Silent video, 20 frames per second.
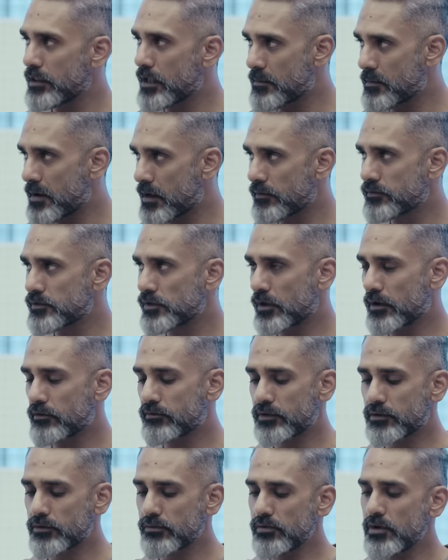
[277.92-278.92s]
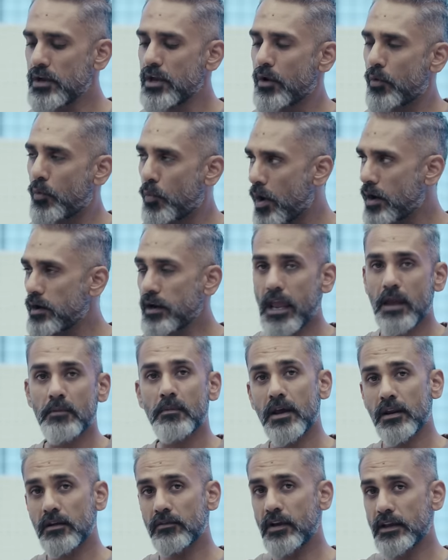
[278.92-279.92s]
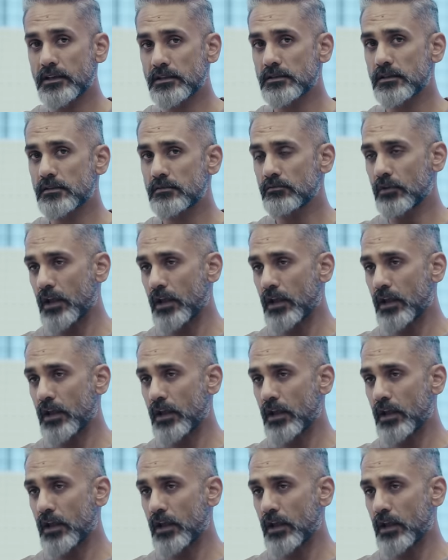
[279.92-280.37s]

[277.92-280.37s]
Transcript: the MRFs you refer to. One MRF has